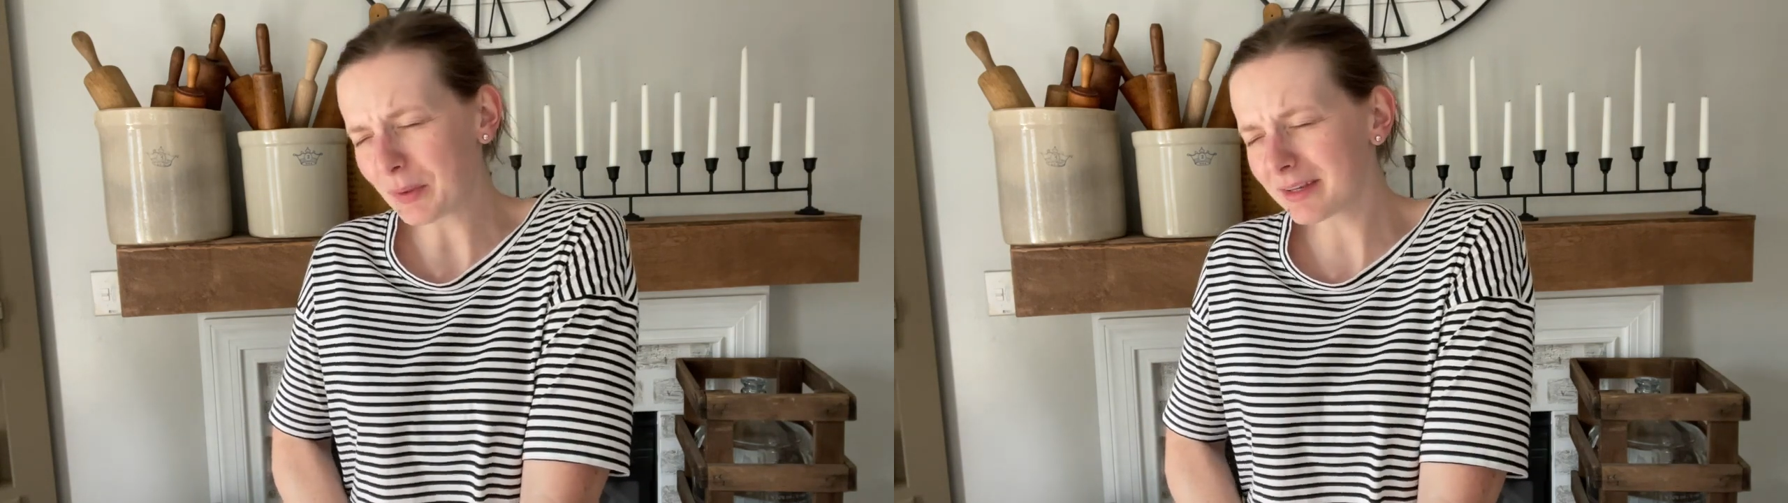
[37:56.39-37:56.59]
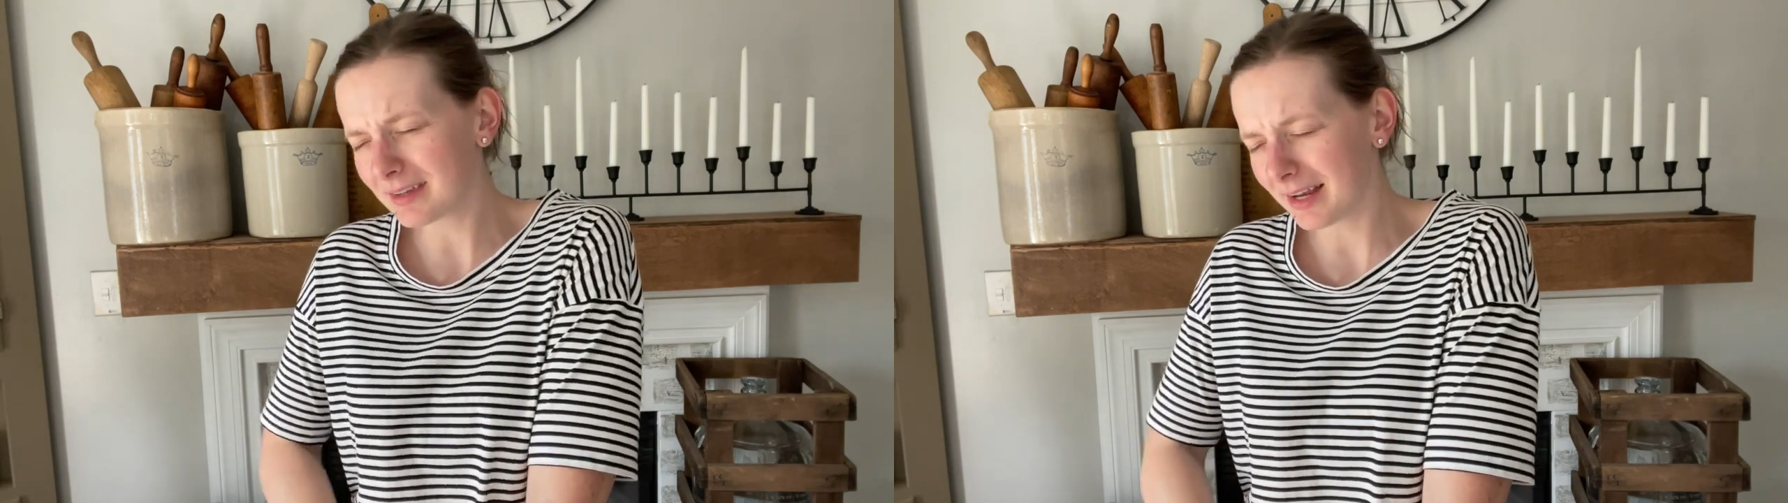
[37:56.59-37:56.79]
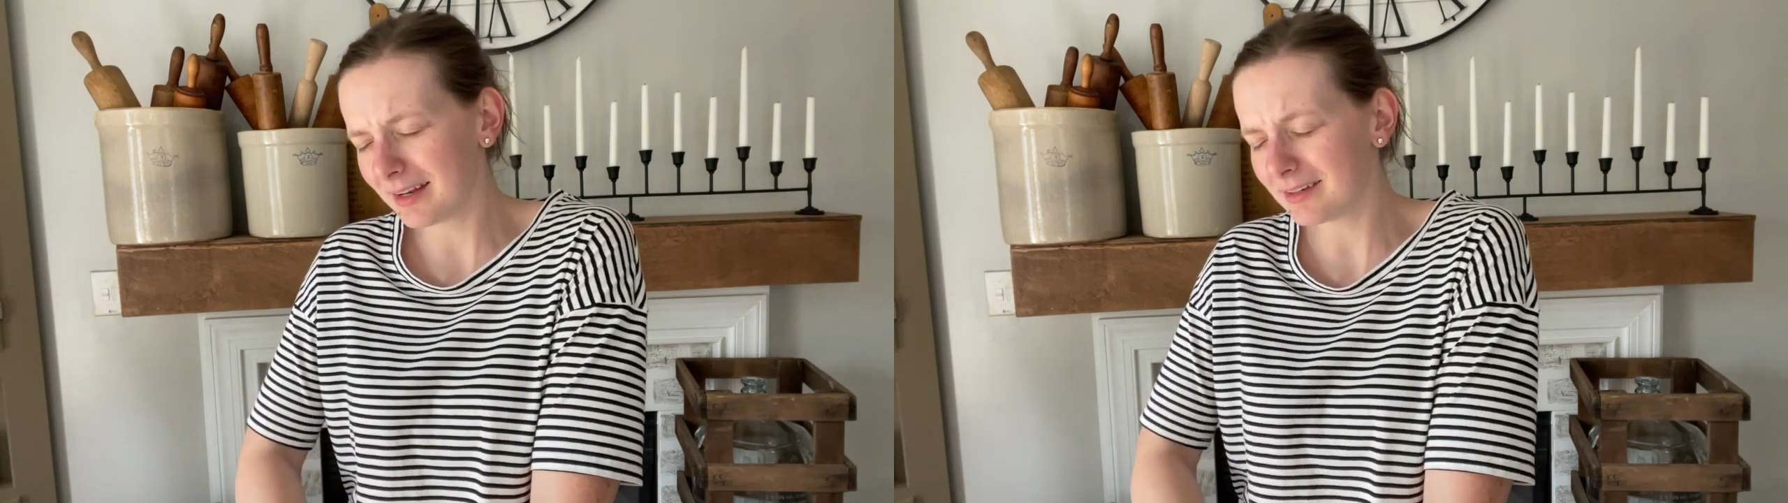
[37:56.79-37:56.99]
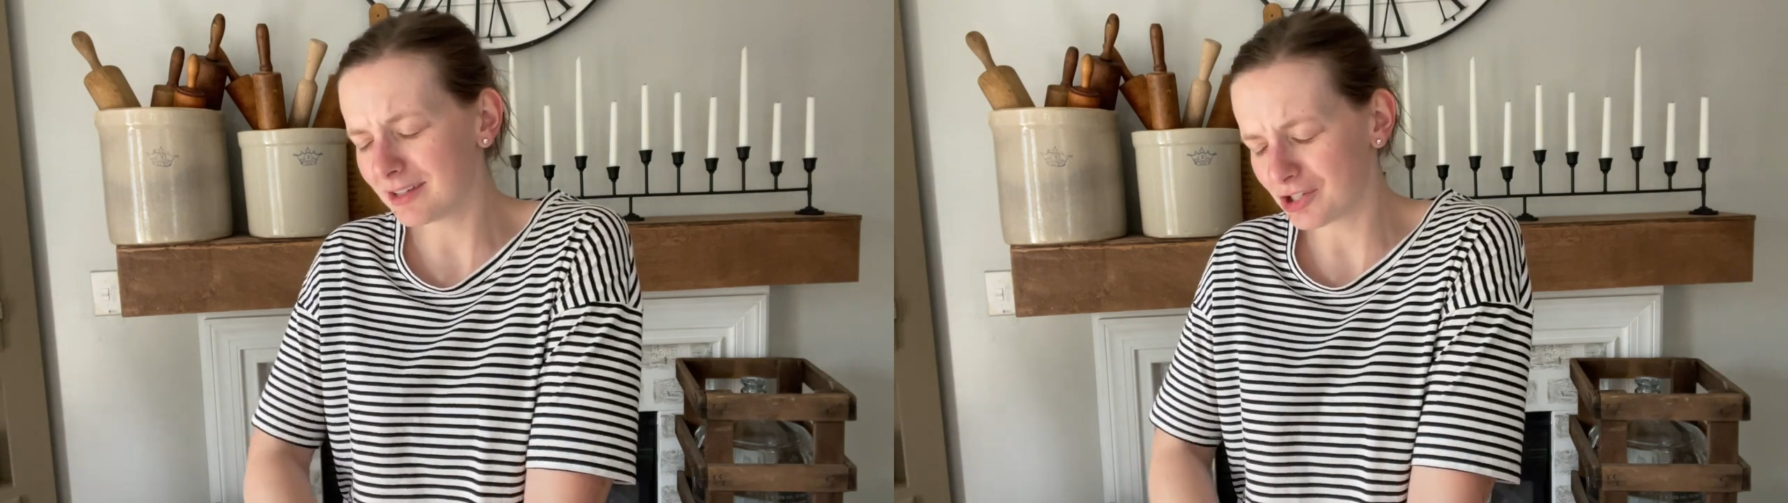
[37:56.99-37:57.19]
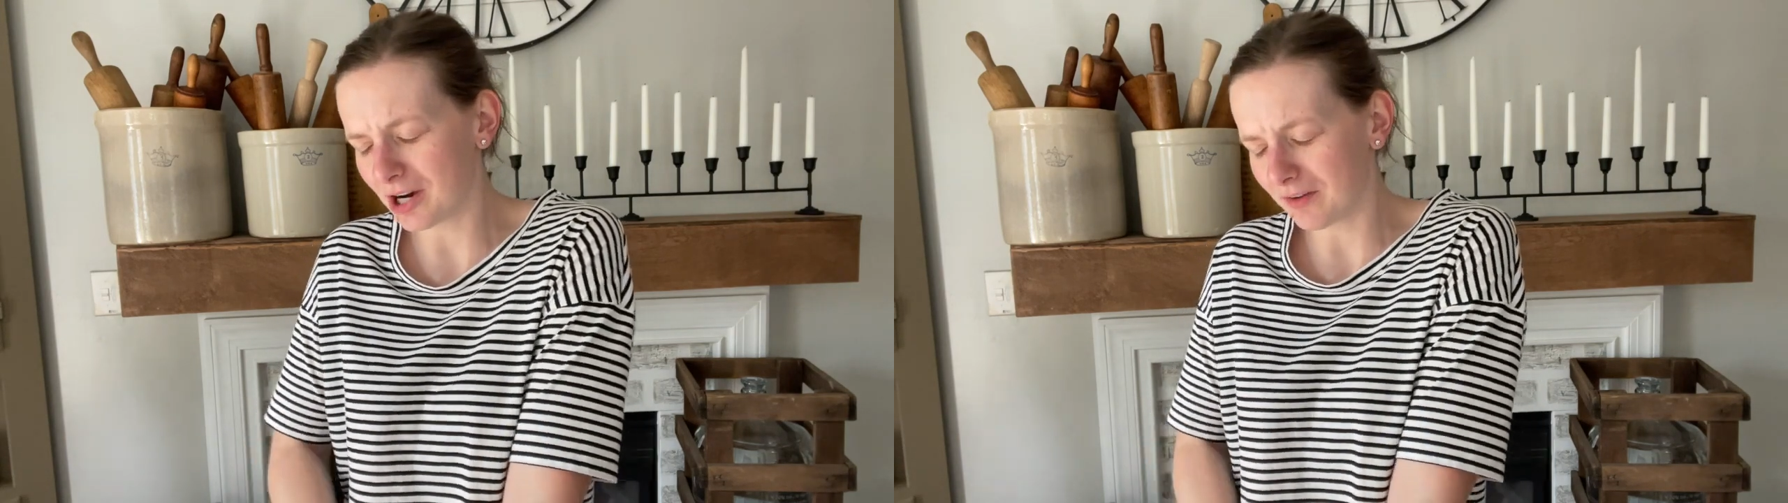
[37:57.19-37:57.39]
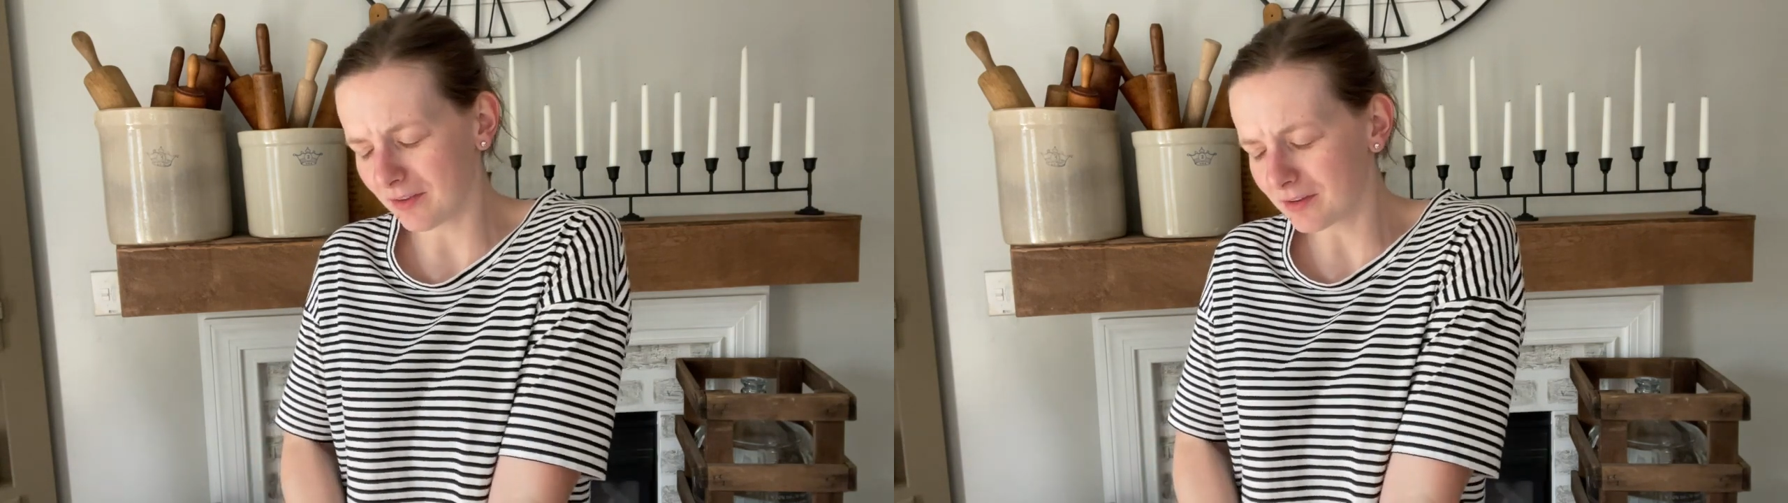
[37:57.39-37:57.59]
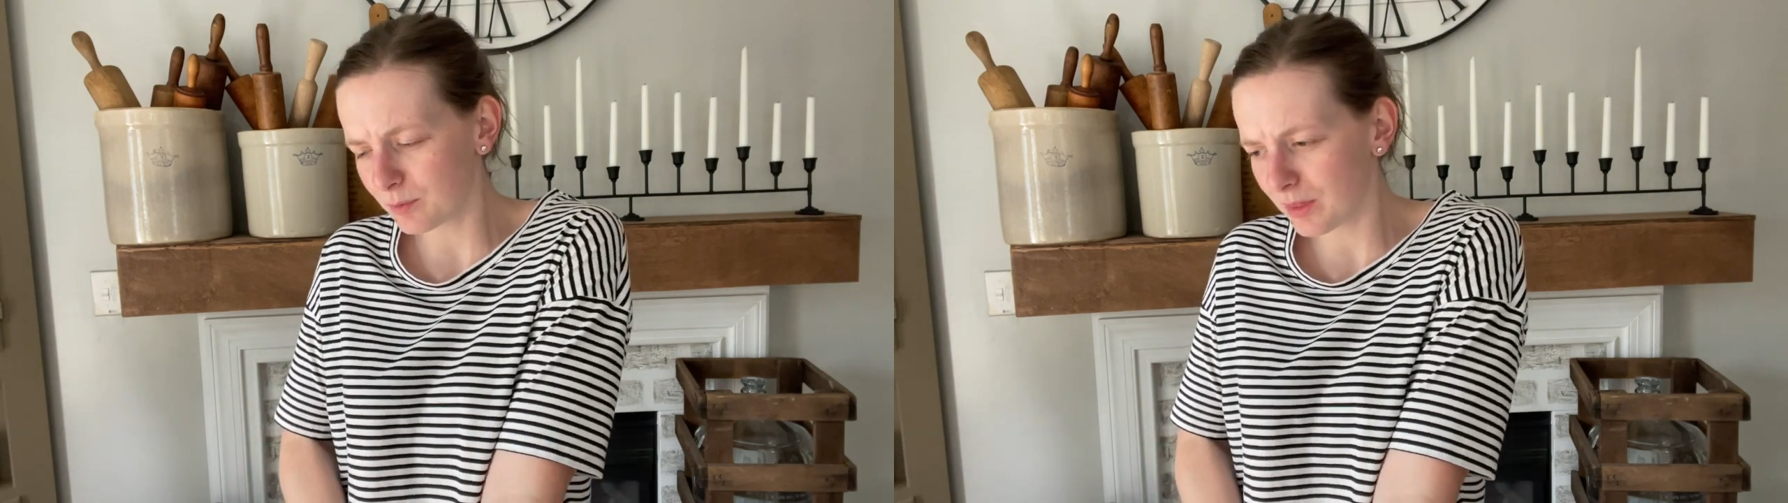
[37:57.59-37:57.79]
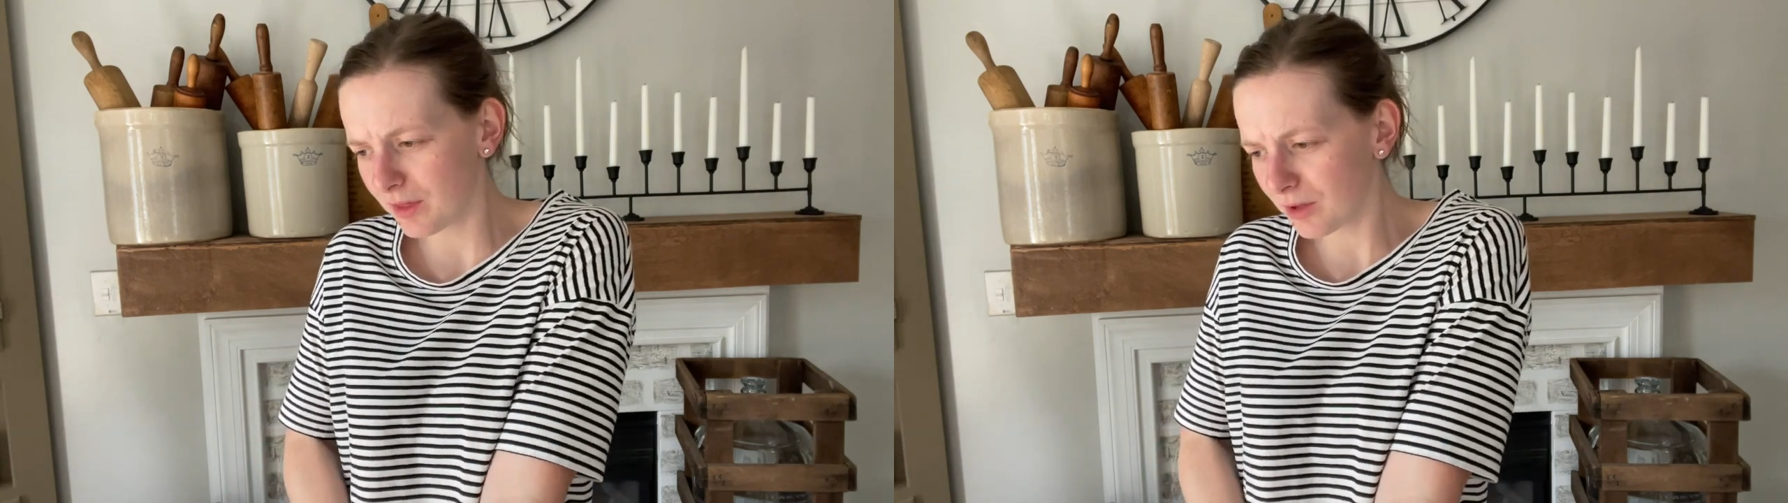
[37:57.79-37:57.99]
excited to share this
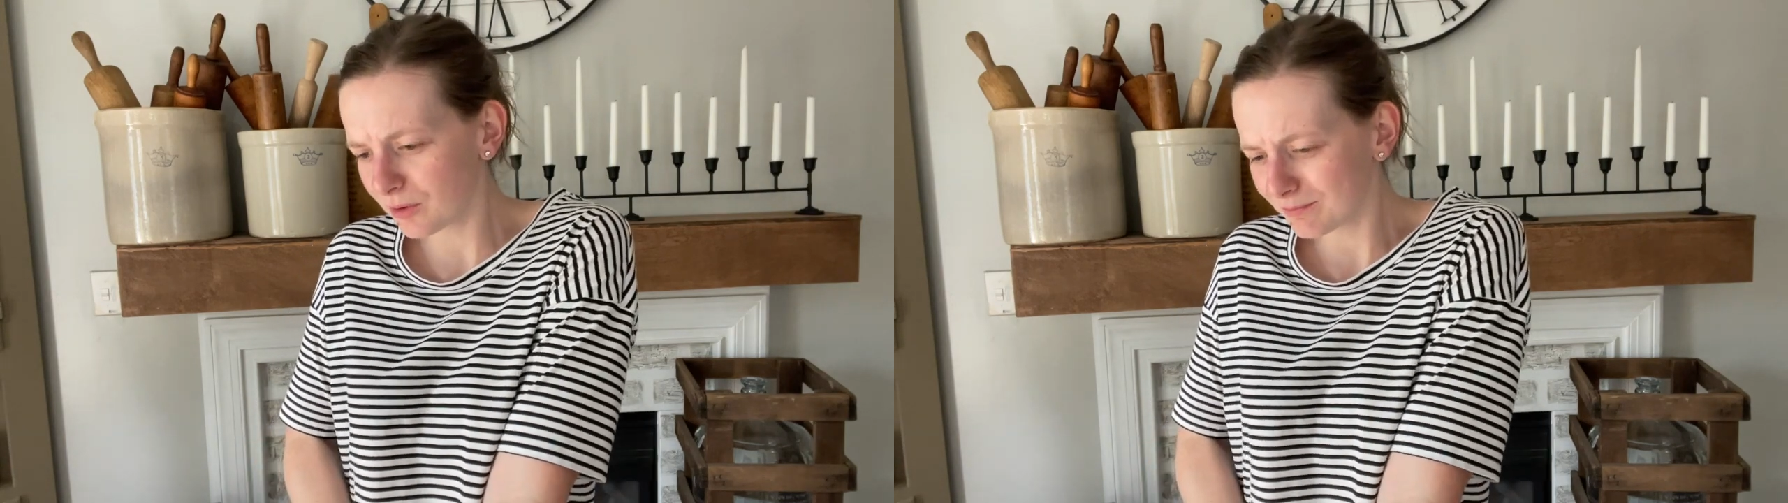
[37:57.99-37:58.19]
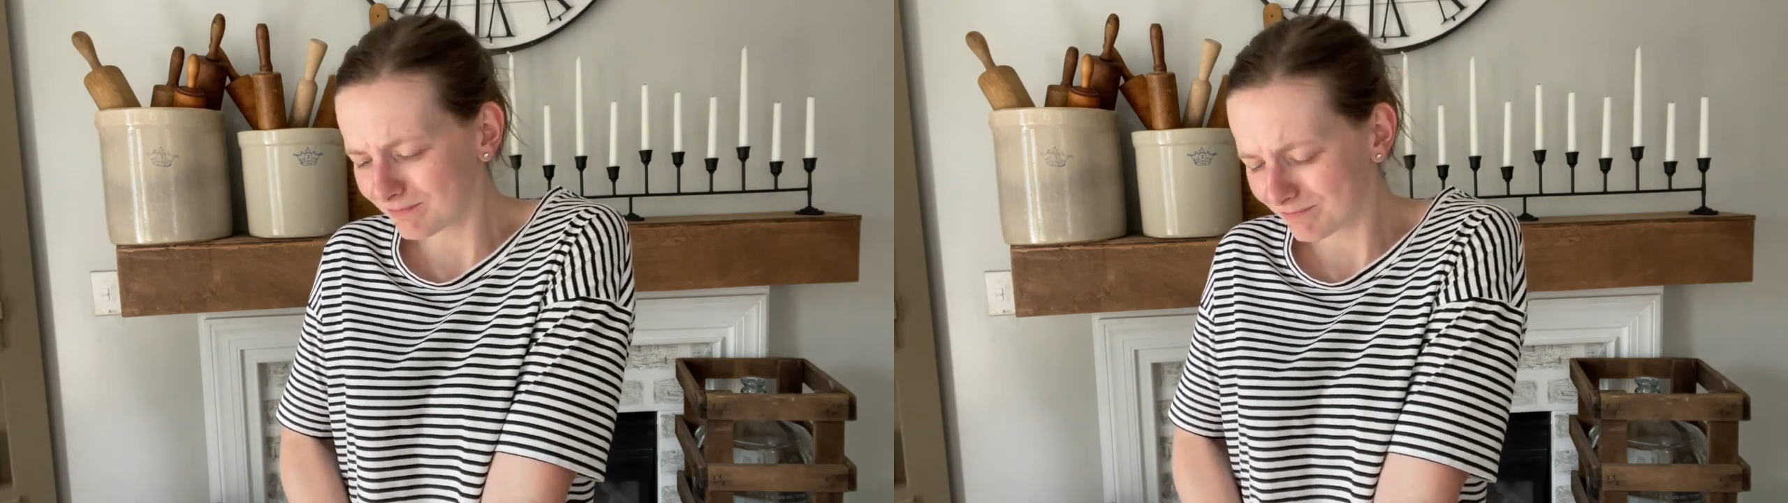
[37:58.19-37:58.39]
with you.